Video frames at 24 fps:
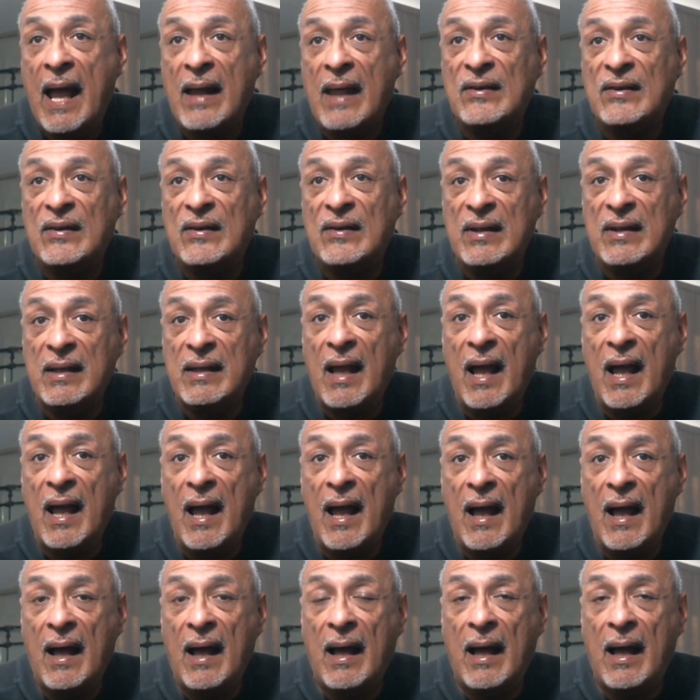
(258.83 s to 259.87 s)
And
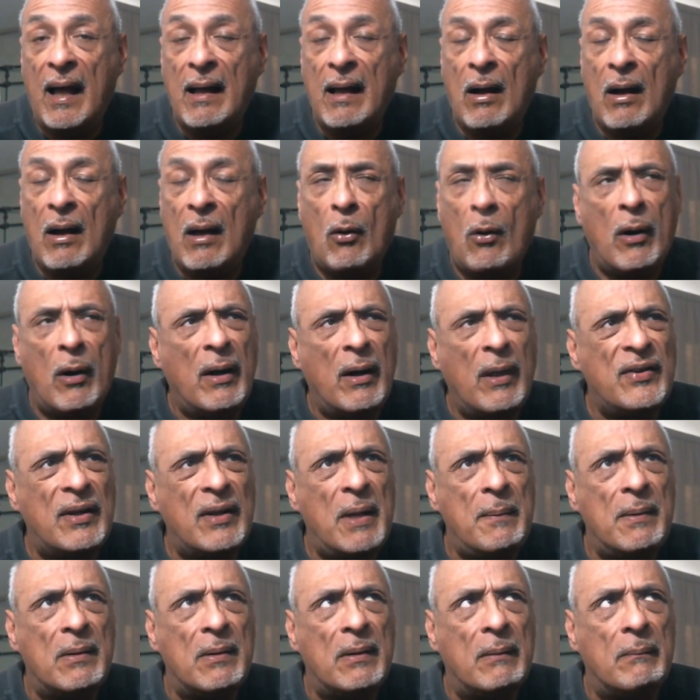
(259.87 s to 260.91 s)
yeah. I, or is it maybe?